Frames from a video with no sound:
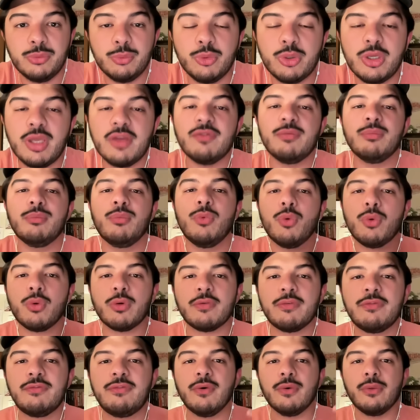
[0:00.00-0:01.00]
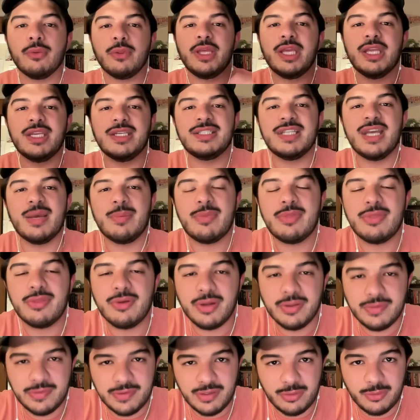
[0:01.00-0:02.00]
We'll give more full in-depth
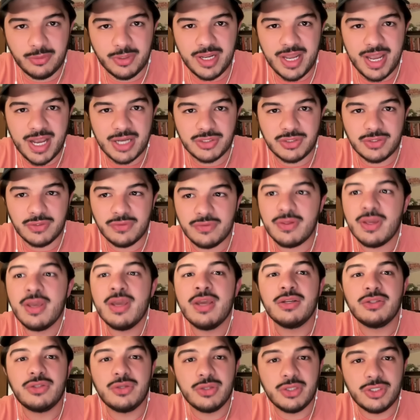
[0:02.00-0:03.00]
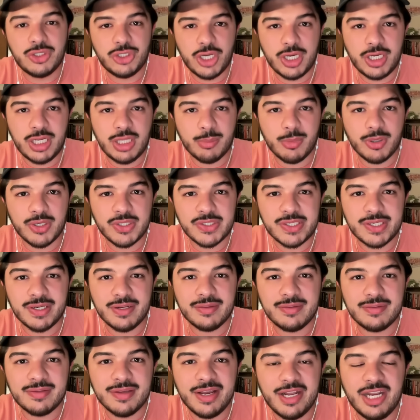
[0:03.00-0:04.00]
thoughts and reactions to the JD
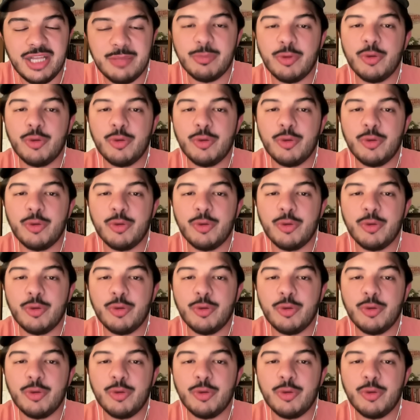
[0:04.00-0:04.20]
Martinez signing,